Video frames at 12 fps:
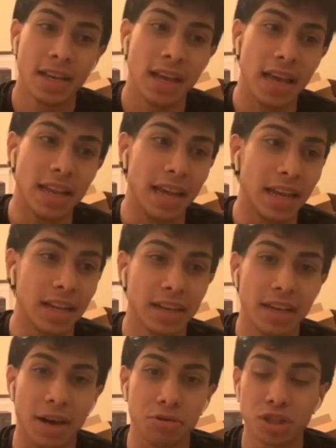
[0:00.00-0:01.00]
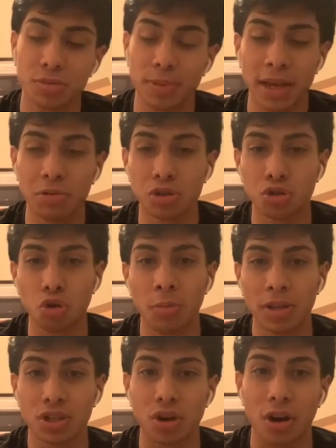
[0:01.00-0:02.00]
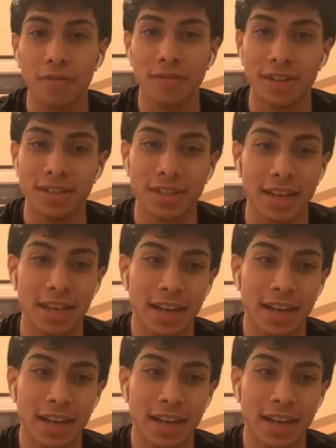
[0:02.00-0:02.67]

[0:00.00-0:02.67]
and like I was just playing with so much confidence. Like,